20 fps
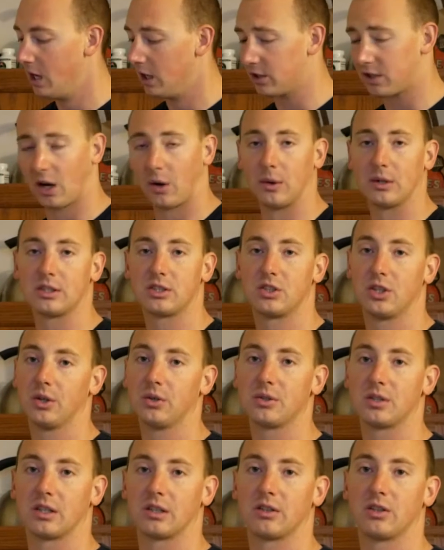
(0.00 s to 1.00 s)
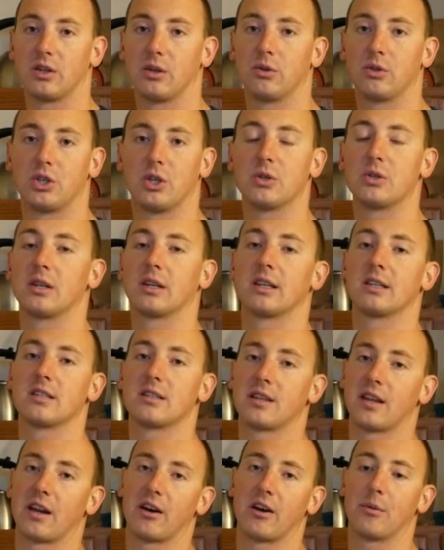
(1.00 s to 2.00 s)
So is juicing too. Juicing
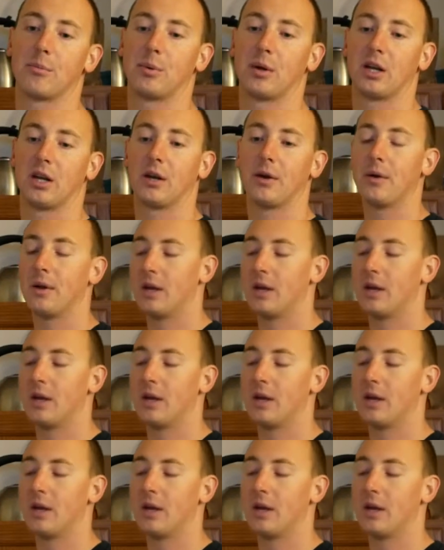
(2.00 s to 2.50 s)
is therapy.